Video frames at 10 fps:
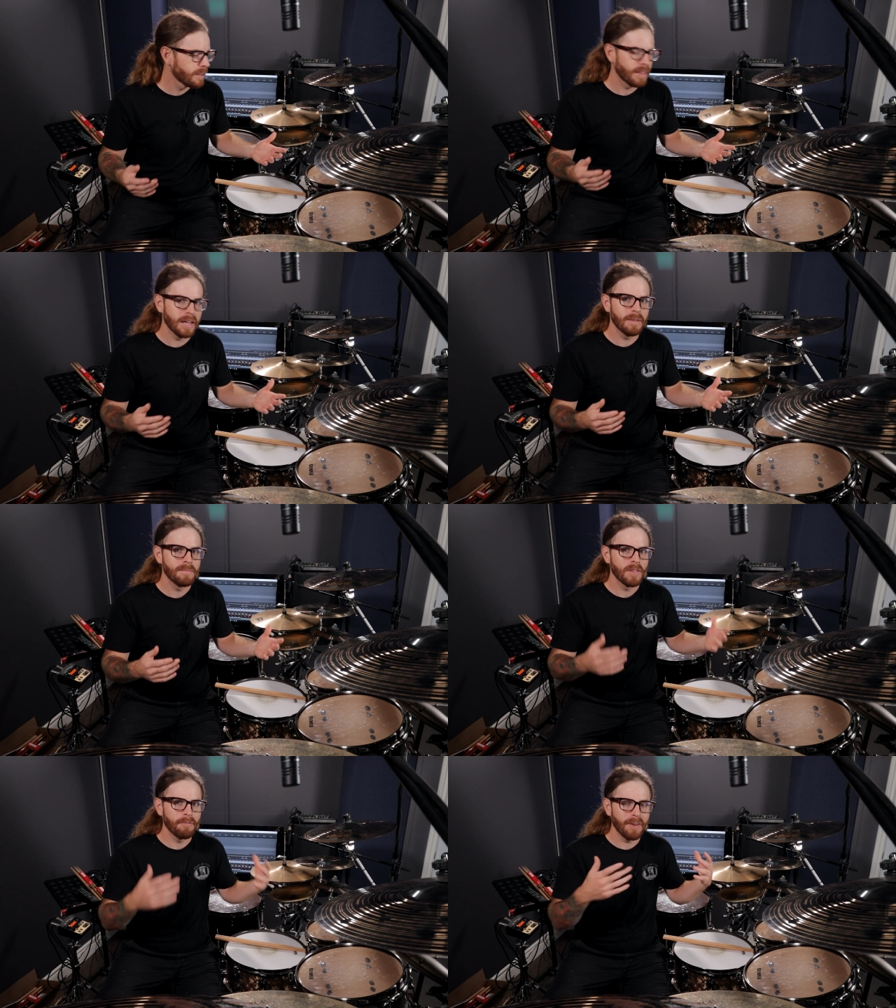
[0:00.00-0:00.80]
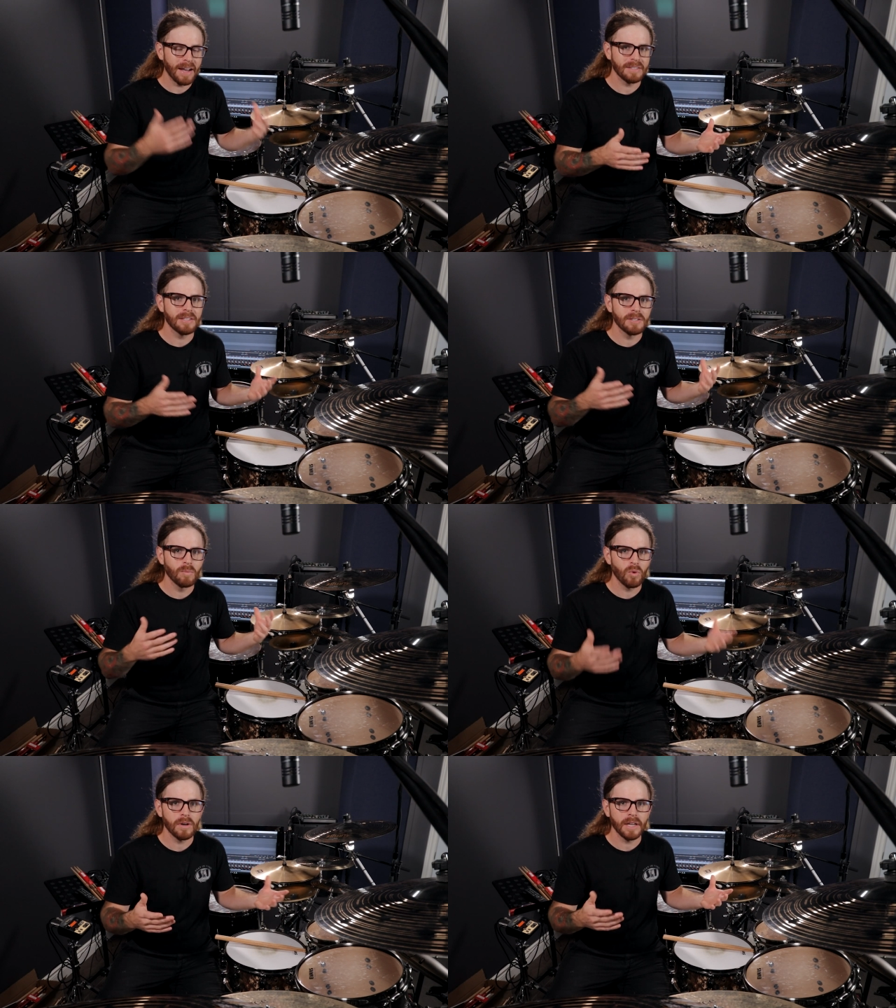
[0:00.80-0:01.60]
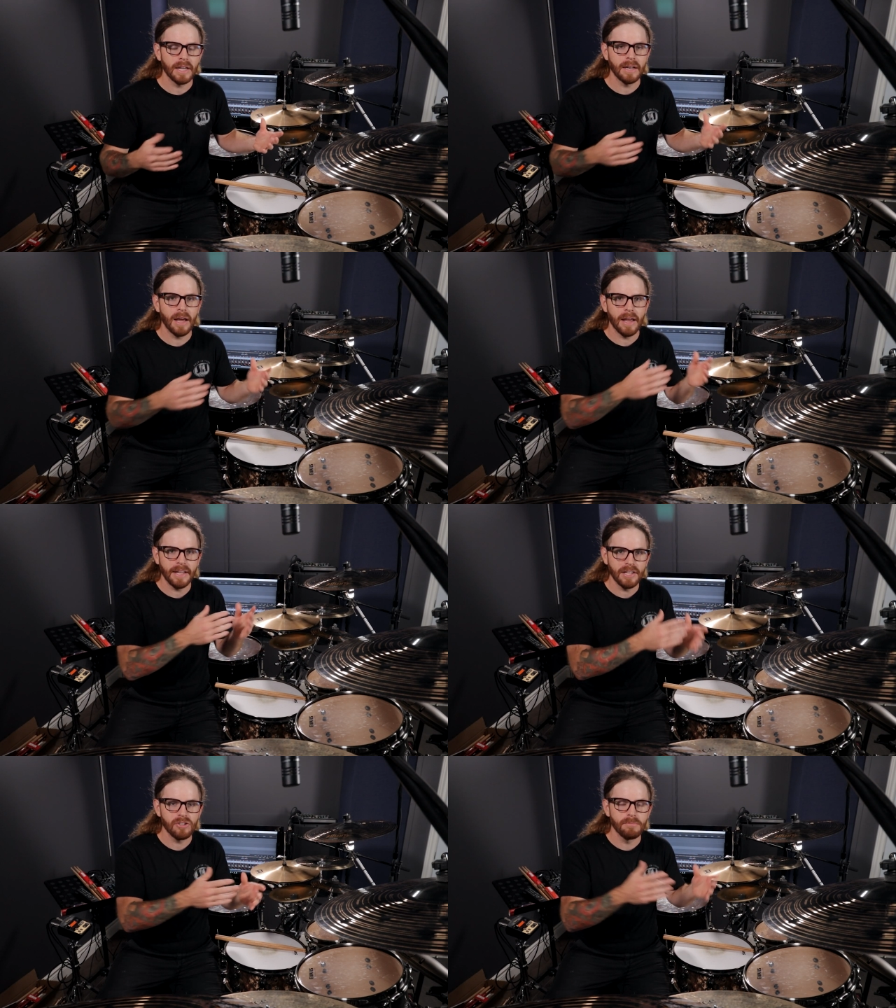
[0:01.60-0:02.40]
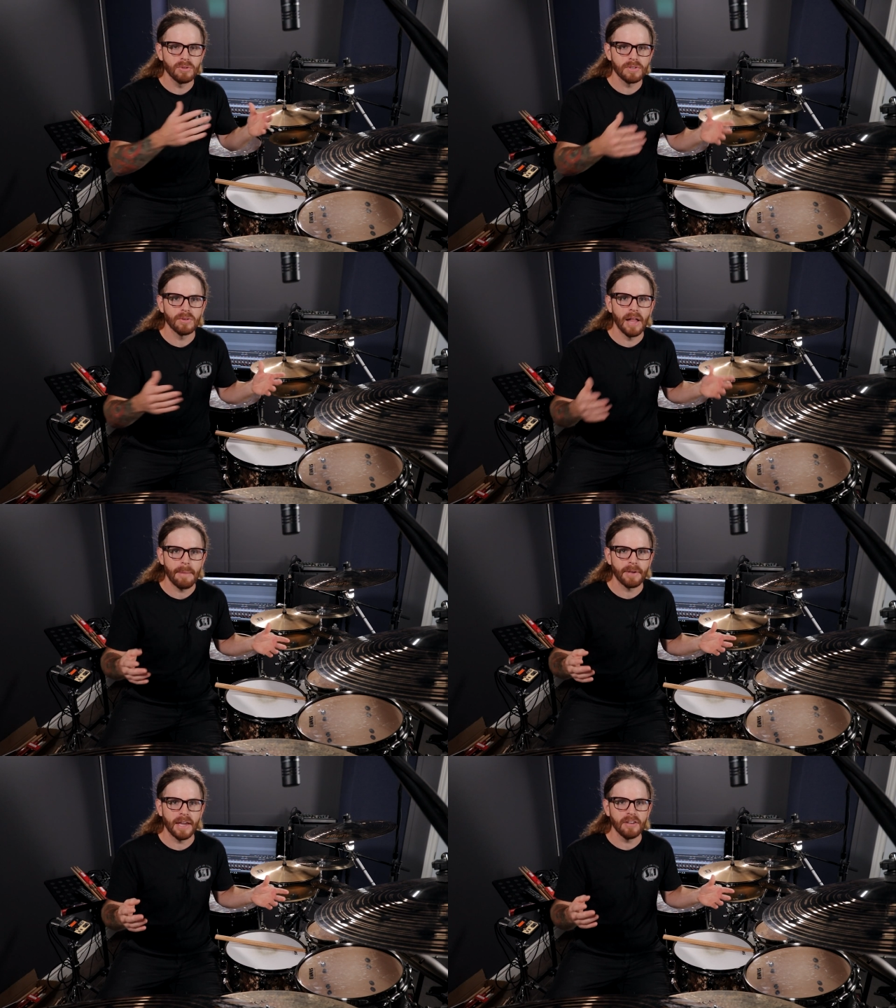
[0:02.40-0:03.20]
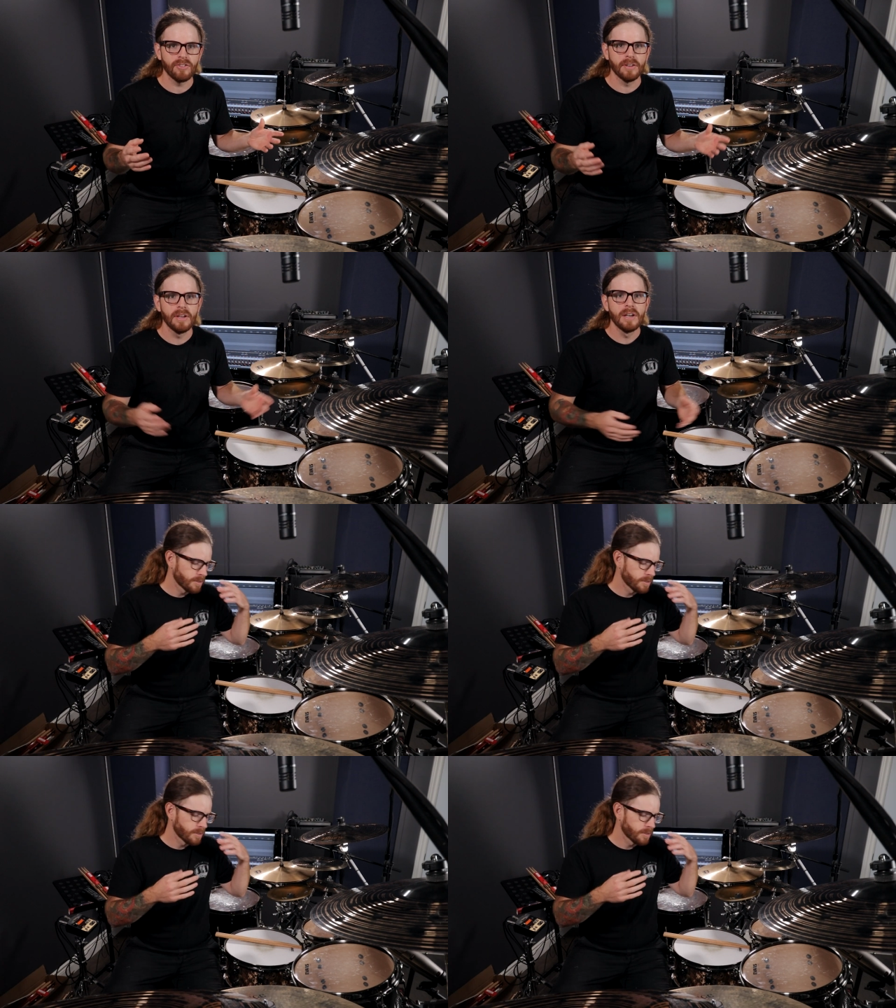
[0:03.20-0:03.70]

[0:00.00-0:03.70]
then fast doesn't work in each musical application.